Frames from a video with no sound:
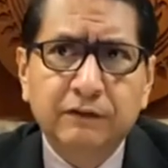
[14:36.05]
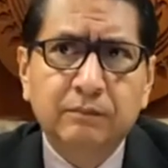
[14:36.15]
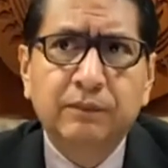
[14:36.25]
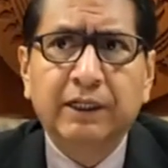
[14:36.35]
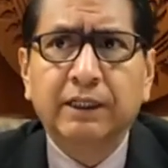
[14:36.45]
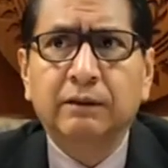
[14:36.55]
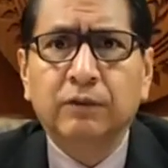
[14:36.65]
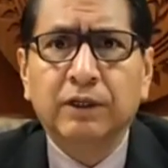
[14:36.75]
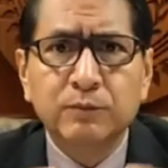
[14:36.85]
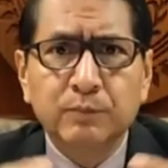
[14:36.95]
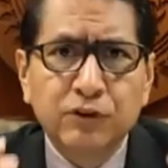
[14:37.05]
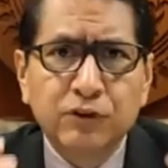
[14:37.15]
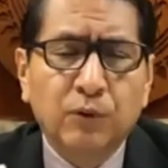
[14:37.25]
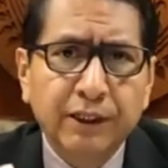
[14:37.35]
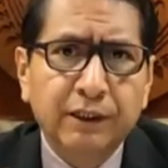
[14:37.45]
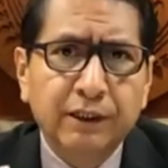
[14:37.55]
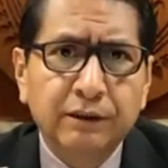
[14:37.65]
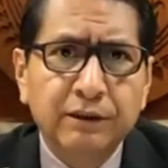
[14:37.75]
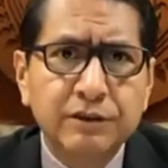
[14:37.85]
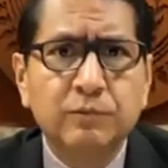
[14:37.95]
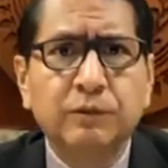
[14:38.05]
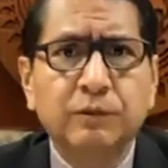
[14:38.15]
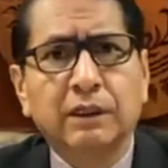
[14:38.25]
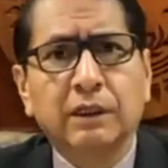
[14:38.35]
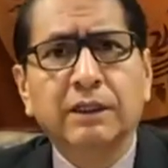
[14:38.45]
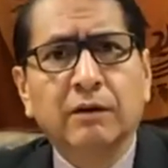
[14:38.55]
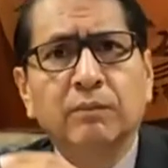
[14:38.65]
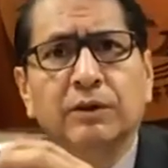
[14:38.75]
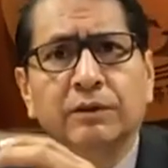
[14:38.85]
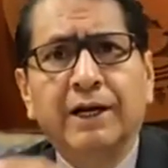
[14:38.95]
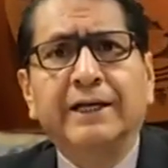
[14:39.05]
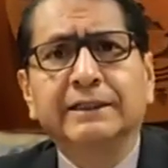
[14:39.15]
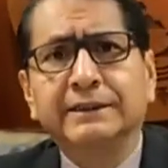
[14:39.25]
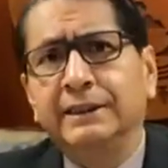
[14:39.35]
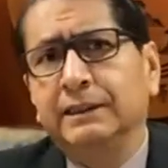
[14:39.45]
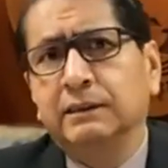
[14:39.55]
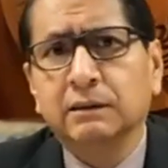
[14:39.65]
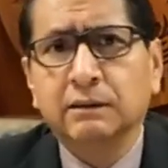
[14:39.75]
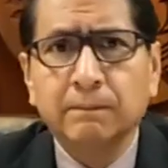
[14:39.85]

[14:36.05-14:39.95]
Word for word: the big respiratory illness with the number 19,